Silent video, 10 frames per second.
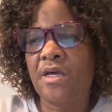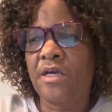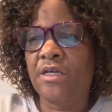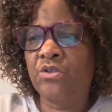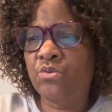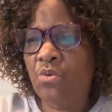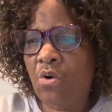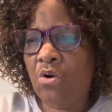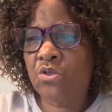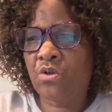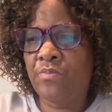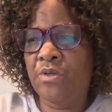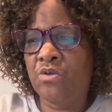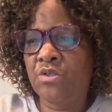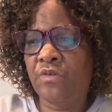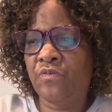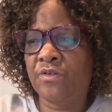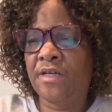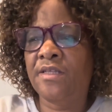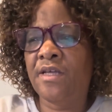It will also be useful
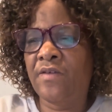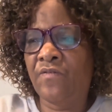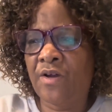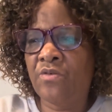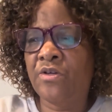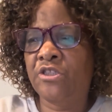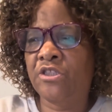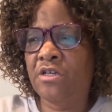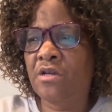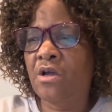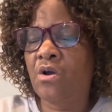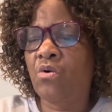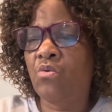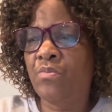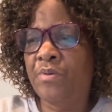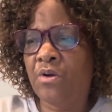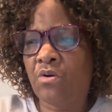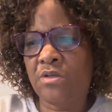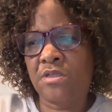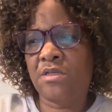that the evaluation will be
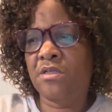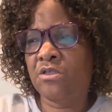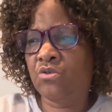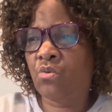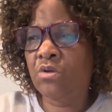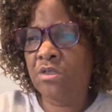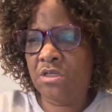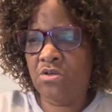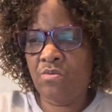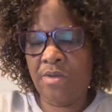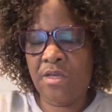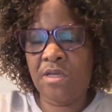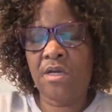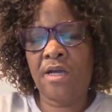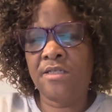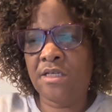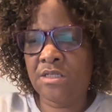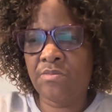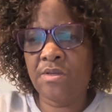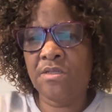constant to continue making
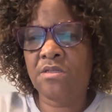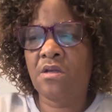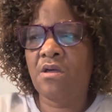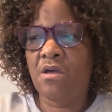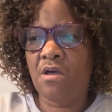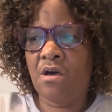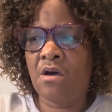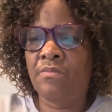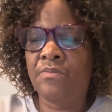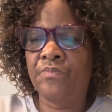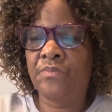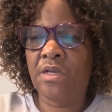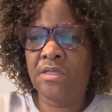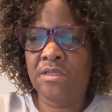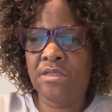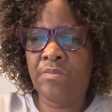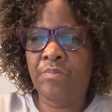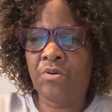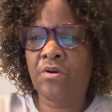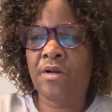adjustments as the
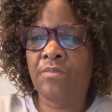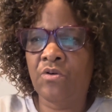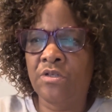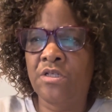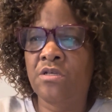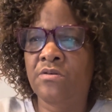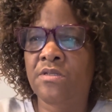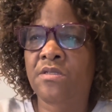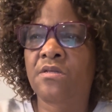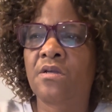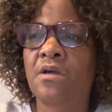program continues.